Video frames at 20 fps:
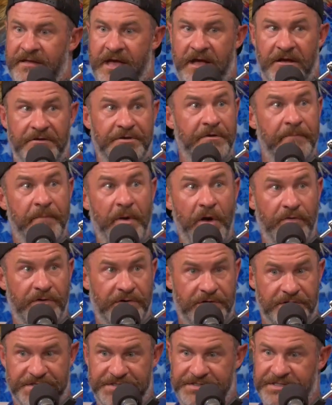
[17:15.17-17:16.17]
how are your
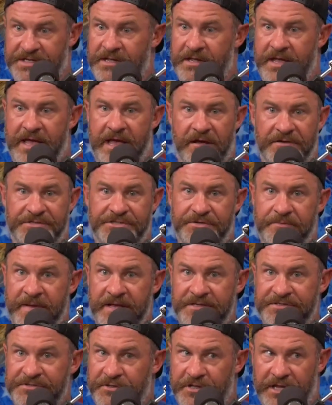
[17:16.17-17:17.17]
boners? How's your
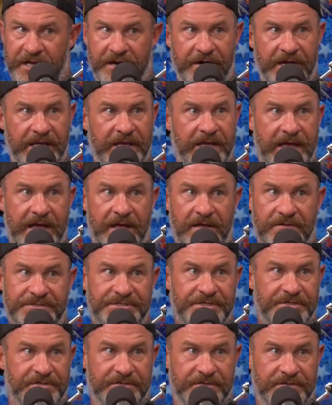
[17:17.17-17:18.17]
mental clarity?
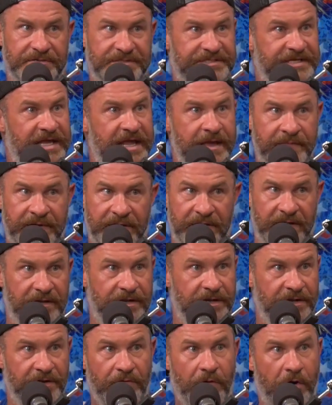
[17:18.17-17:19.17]
How's your stamina?
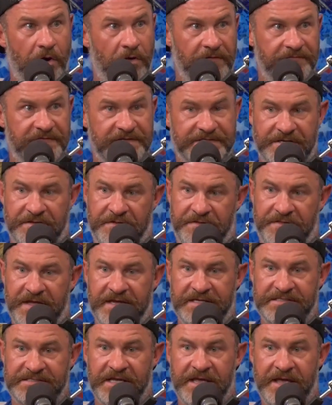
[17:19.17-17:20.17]
You know, all of these other
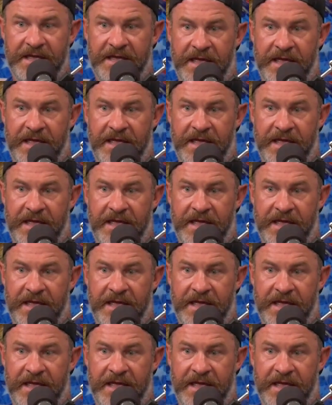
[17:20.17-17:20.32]
things.